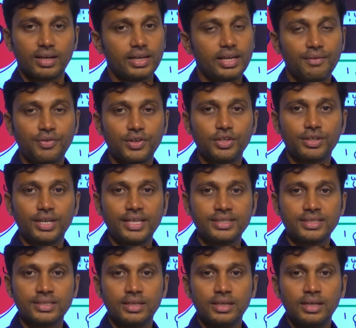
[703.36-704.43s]
clear for you
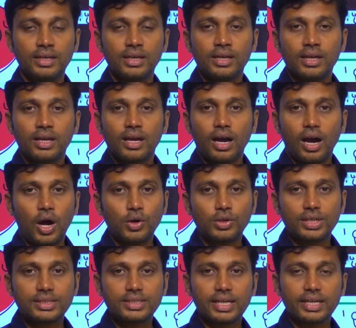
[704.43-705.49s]
guys
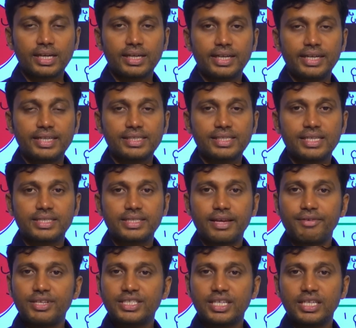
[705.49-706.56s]
outer circle radius is
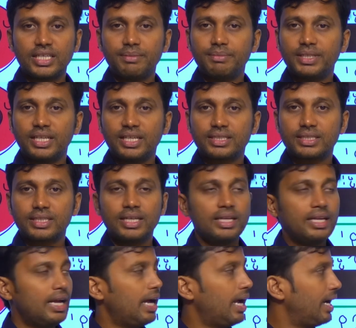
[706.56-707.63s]
7 centimeters
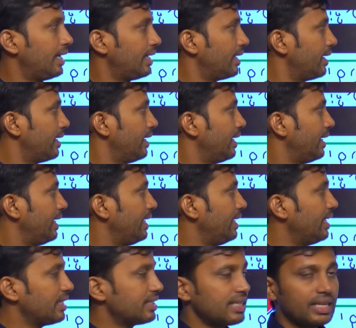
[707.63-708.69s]
and
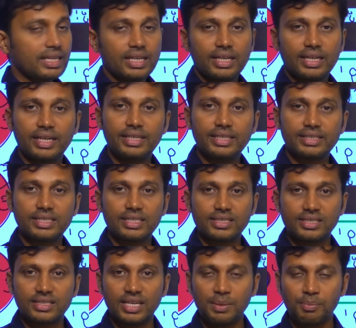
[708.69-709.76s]
inner circle radius
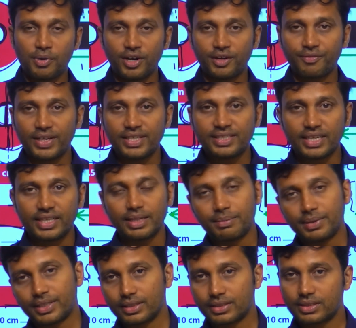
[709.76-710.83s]
is 3.5
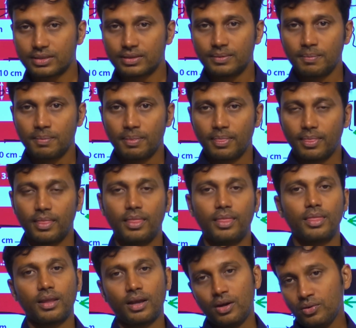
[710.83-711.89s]
centimeters
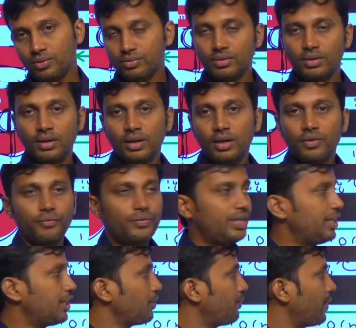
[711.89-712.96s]
now we
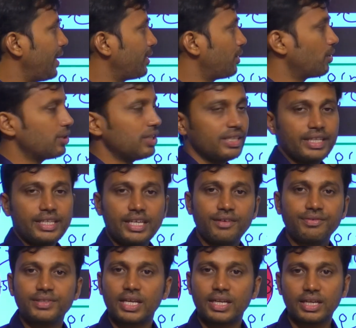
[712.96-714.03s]
need to find out the area
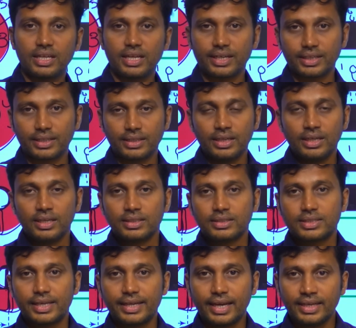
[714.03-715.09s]
of circular ring
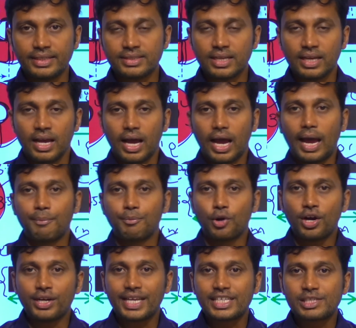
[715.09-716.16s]
see guys i'm
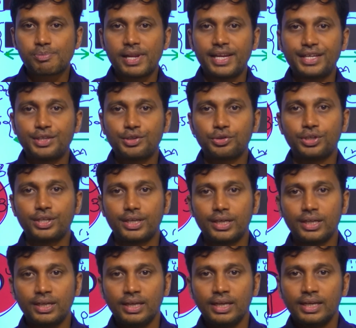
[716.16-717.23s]
not explaining you here